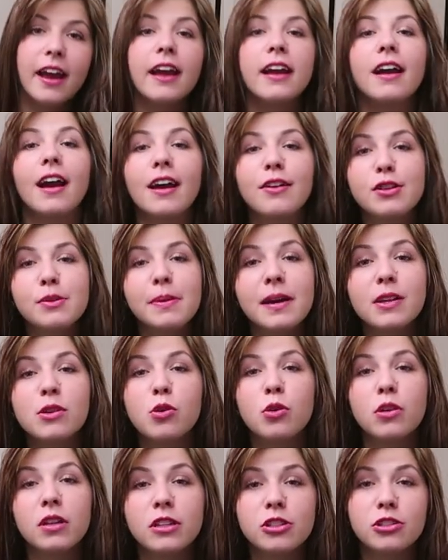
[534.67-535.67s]
Hey, I have to
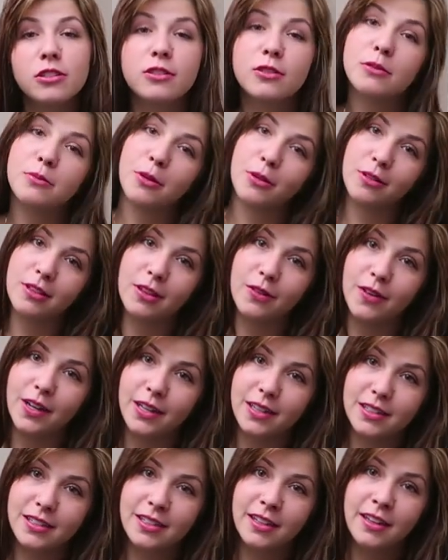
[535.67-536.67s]
pack toiletries for both of
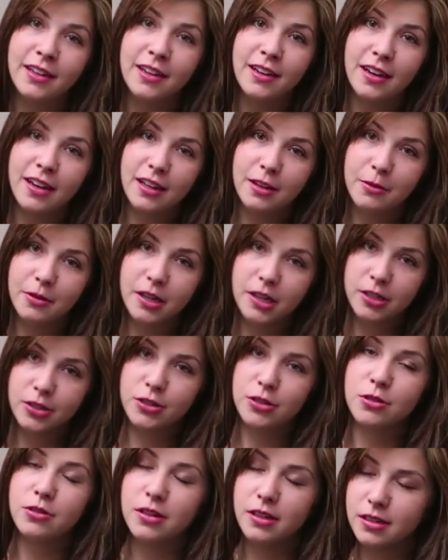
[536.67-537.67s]
us, and my other
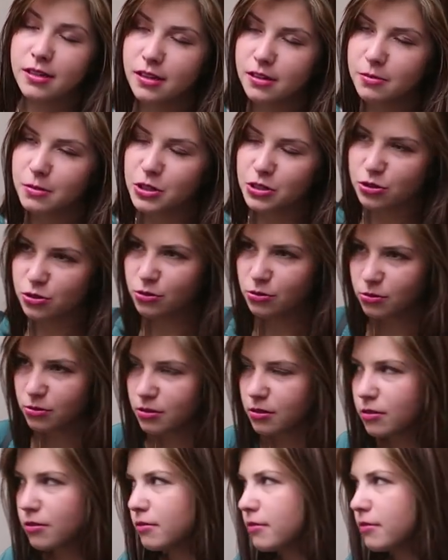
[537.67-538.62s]
suitcase has my shoes.